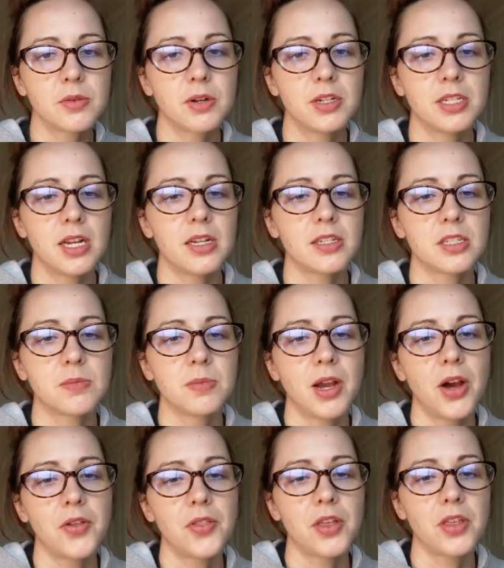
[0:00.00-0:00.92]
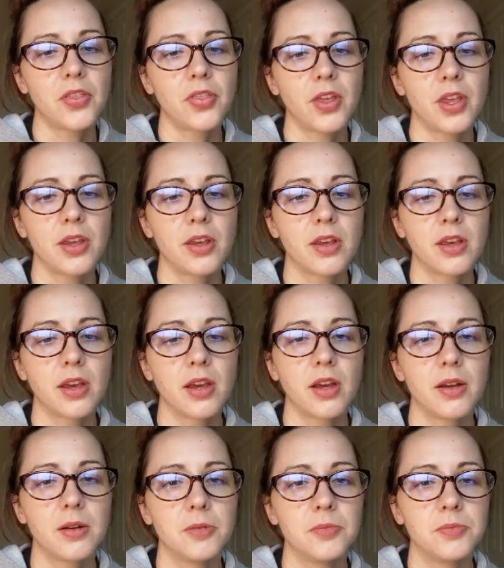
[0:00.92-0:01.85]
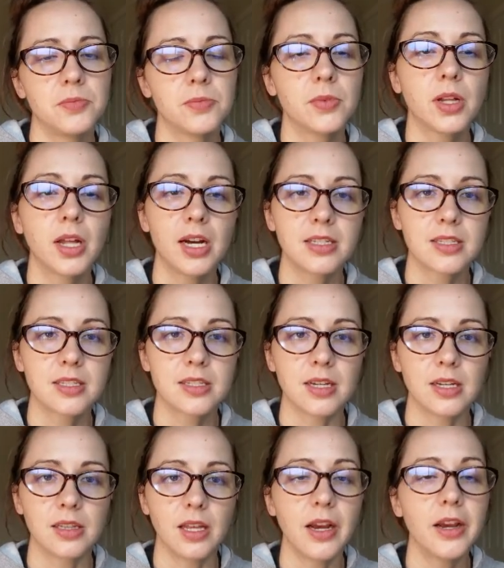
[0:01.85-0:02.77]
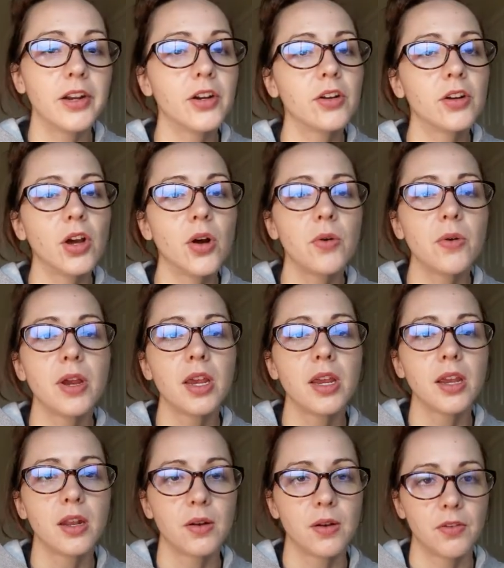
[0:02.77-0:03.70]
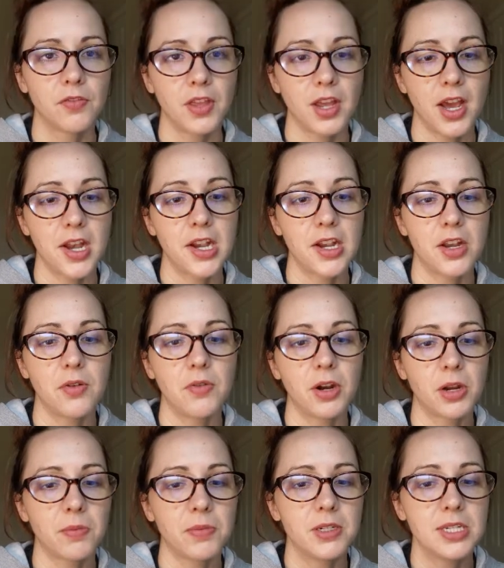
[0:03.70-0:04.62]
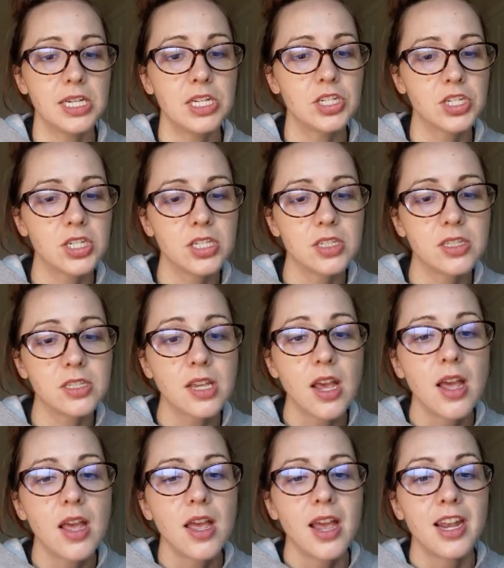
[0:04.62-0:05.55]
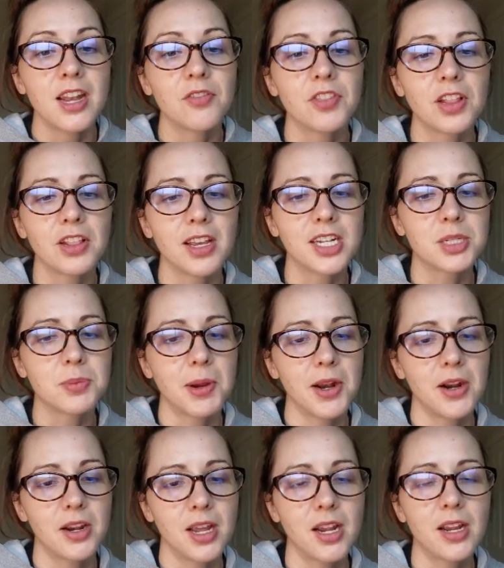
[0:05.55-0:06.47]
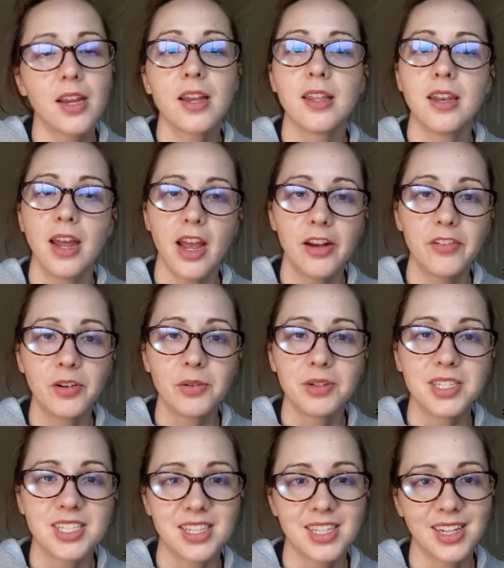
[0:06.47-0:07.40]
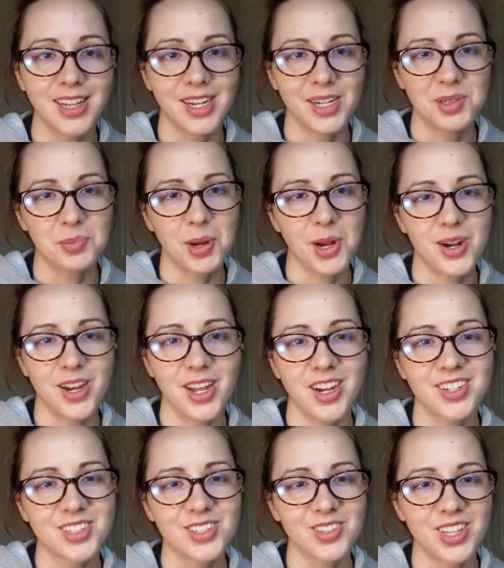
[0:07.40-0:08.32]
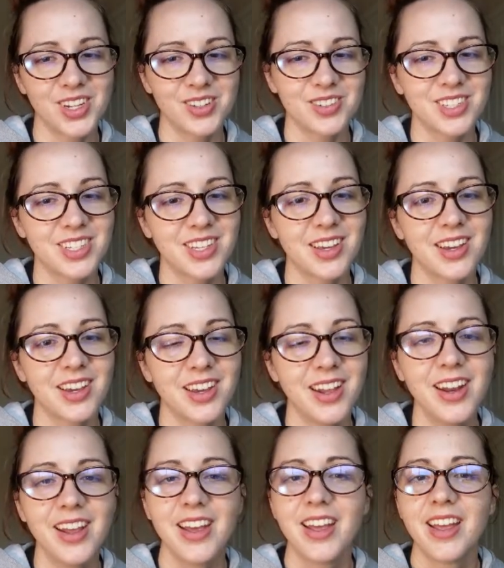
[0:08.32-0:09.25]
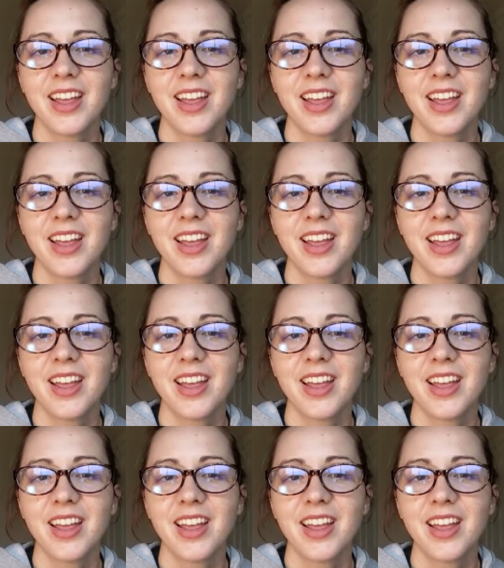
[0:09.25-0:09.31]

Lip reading: I wanted to ask them how they think classes online are going, and if they had any recommendations, and if they liked Pear Deck, and everyone said they liked Pear Deck, so that was good.